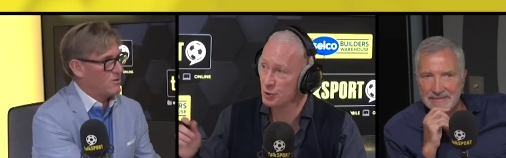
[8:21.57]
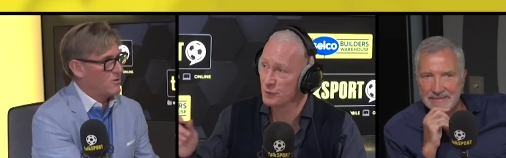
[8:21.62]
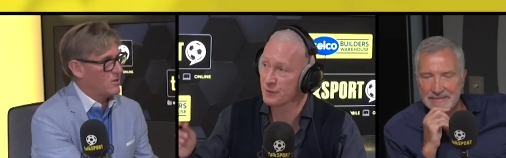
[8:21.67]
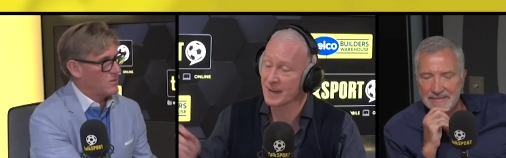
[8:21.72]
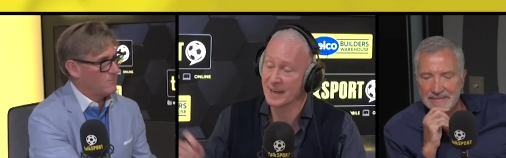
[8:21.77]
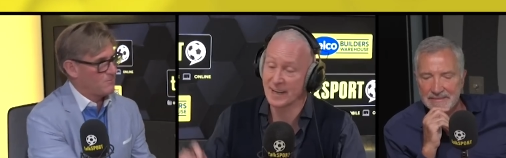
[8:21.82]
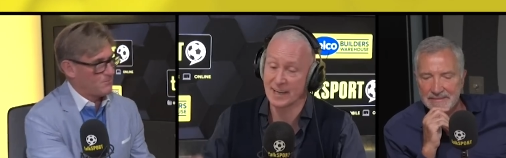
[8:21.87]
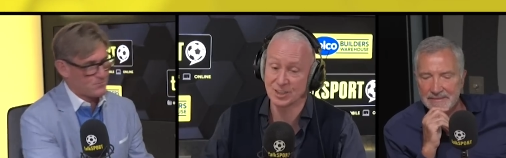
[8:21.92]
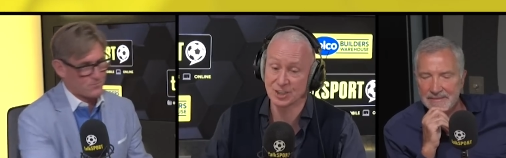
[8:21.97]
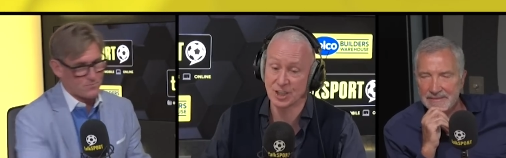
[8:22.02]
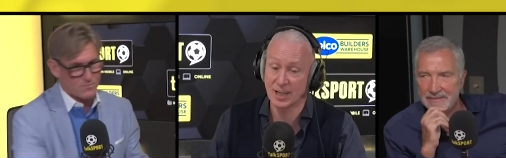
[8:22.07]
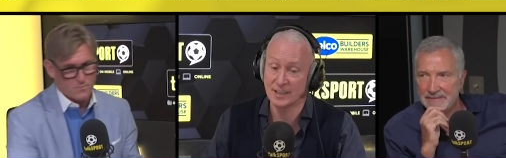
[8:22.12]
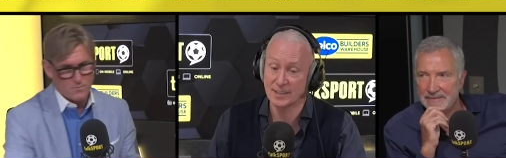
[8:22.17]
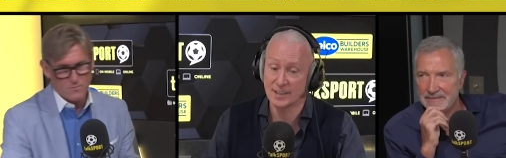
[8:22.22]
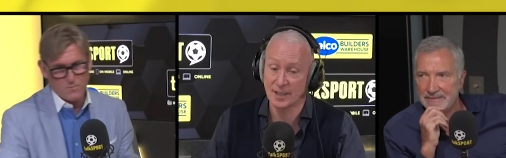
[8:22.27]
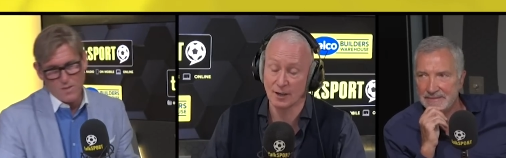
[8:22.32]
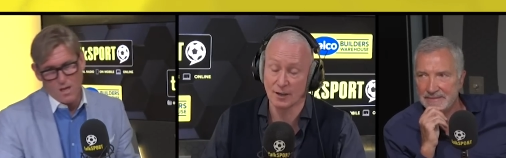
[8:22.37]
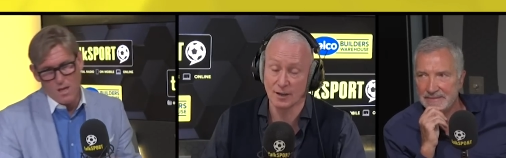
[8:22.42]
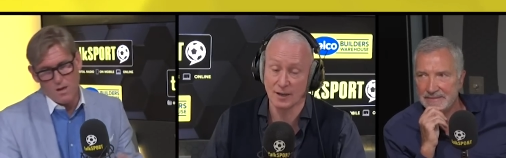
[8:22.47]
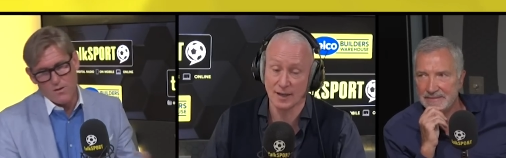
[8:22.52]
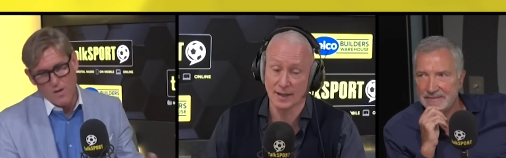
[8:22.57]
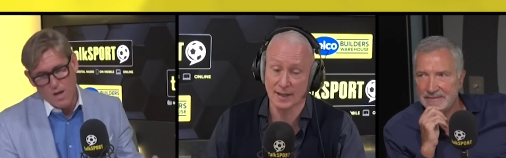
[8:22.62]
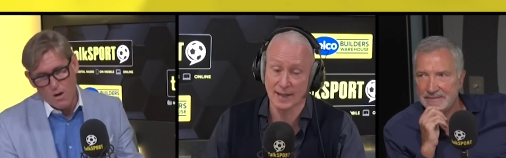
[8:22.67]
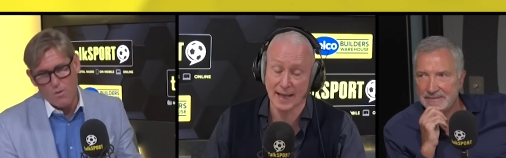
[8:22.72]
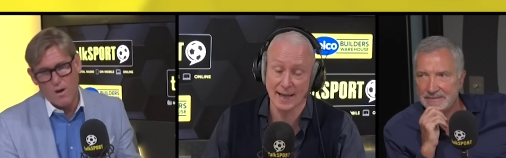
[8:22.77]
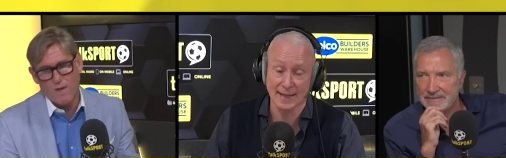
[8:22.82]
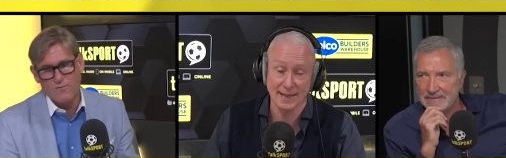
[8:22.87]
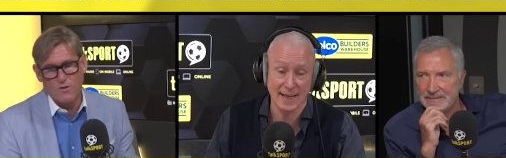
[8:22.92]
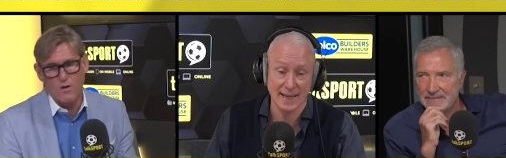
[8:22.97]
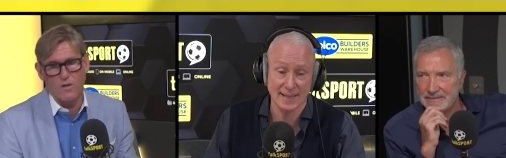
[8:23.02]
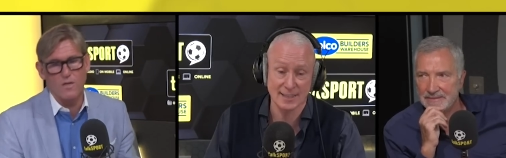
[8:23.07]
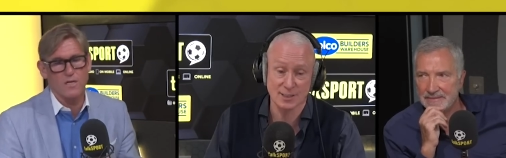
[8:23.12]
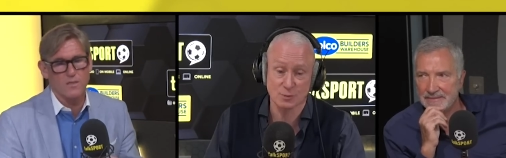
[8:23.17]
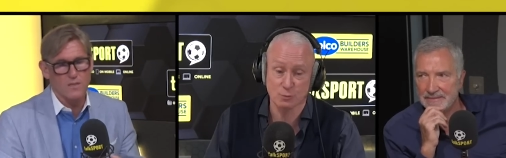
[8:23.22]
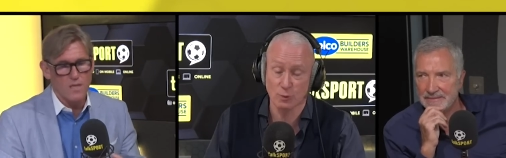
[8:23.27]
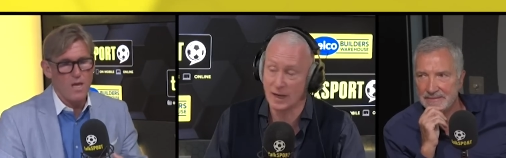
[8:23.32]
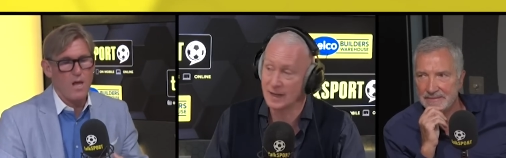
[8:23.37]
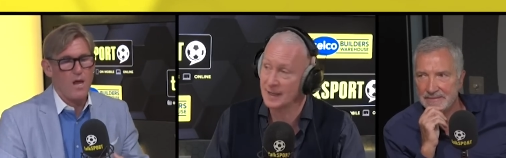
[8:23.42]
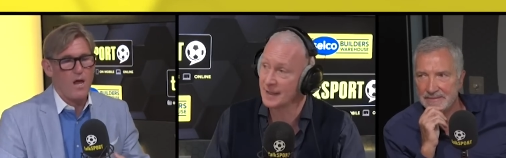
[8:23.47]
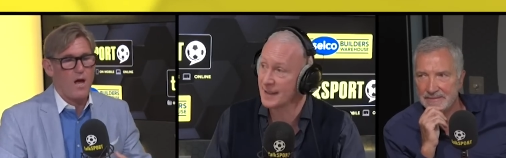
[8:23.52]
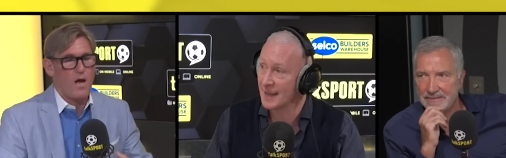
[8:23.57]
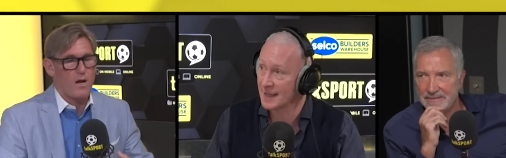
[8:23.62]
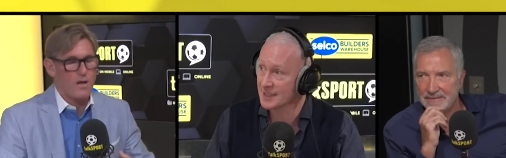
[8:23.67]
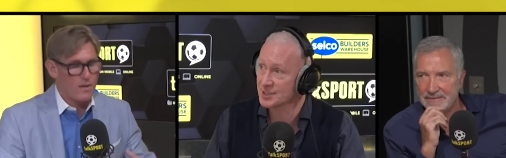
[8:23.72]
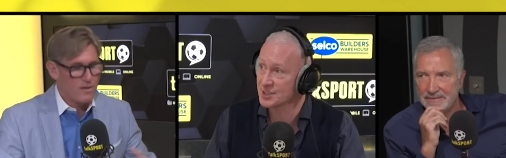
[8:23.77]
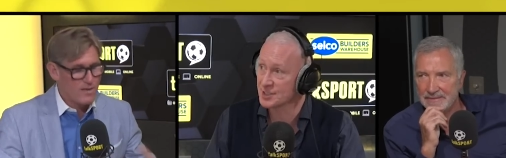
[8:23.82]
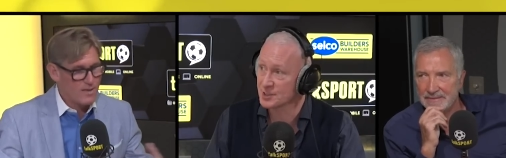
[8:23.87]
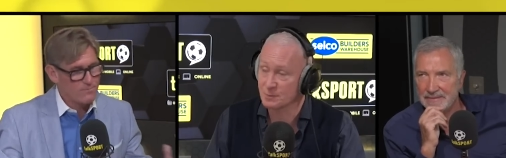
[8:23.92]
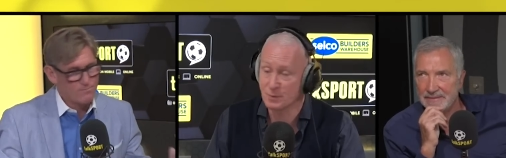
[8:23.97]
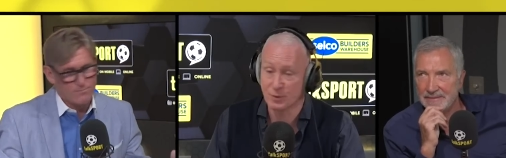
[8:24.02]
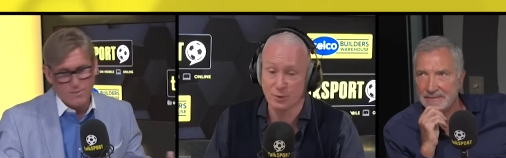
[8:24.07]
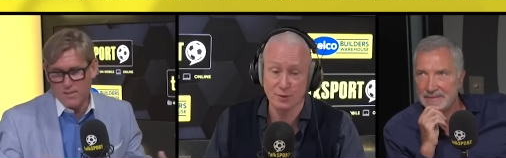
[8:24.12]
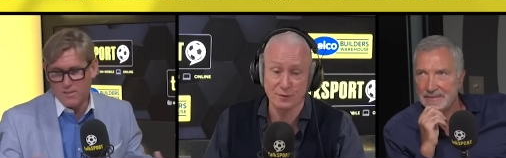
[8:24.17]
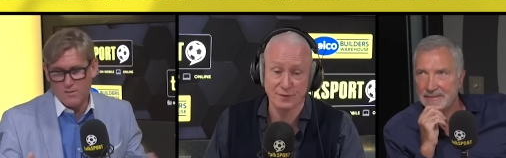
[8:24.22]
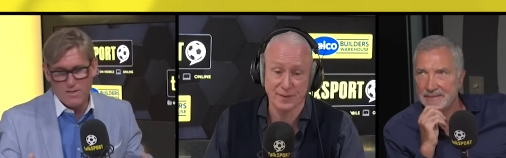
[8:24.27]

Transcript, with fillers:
Speaker 1: He tells me you've got an agenda against Wayne, and that's just proved.